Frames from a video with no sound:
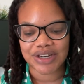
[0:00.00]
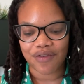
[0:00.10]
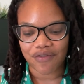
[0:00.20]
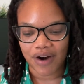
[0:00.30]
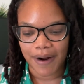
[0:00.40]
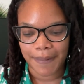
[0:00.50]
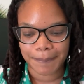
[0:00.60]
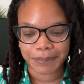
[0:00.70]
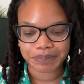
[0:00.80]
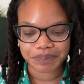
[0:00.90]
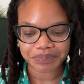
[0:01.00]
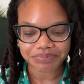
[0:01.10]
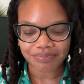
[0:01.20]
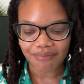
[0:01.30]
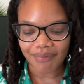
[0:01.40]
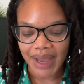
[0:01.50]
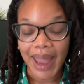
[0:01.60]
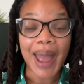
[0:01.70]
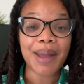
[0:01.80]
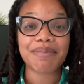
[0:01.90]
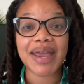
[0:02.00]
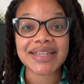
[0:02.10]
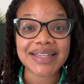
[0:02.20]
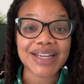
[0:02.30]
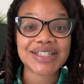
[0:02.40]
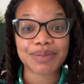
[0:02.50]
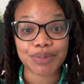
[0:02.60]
from basic to